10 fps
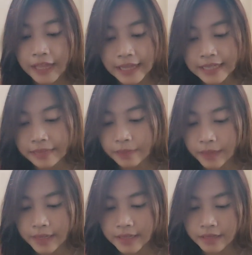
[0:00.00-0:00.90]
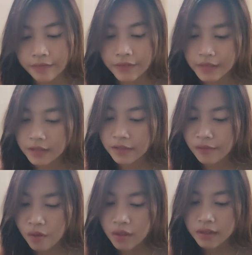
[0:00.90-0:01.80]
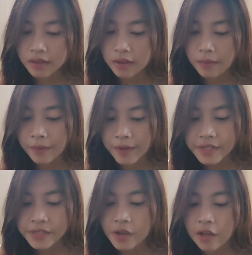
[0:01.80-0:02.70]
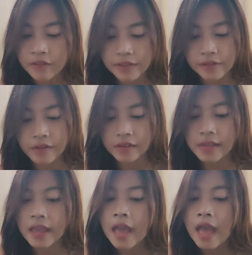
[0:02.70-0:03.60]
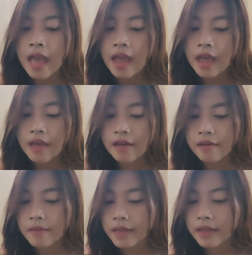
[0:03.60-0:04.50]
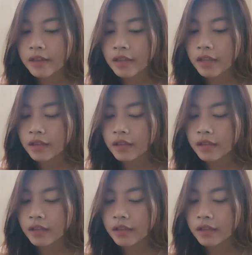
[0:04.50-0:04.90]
plays a vital role in the operation of literary hermeneutic,